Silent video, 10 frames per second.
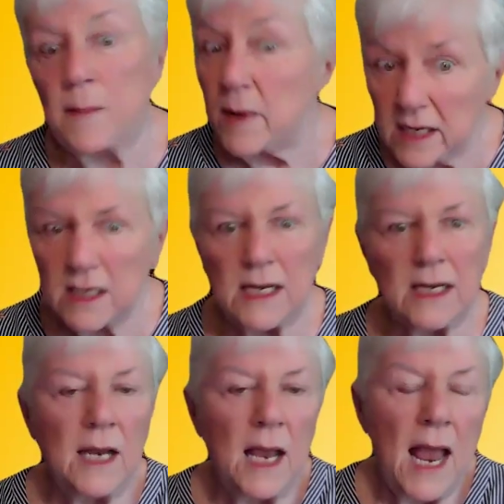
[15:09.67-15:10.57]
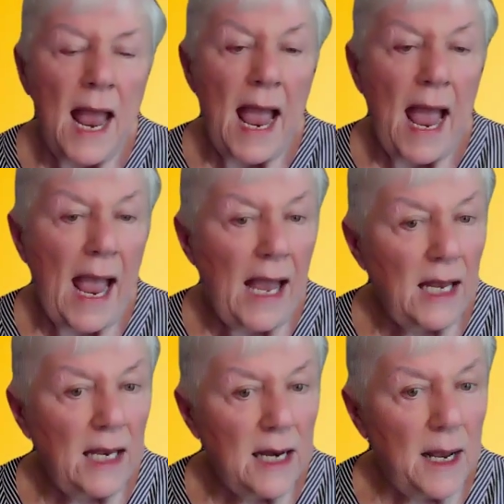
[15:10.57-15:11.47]
But it did.
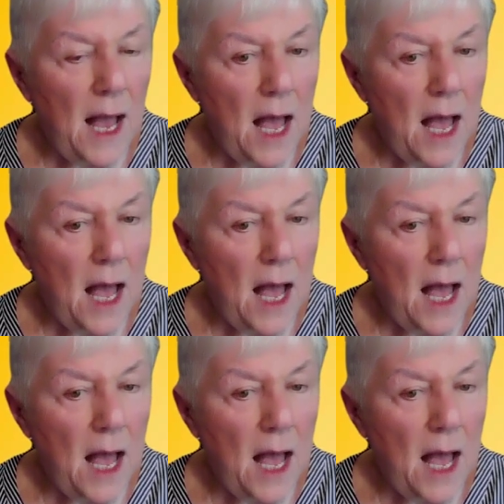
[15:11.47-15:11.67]
And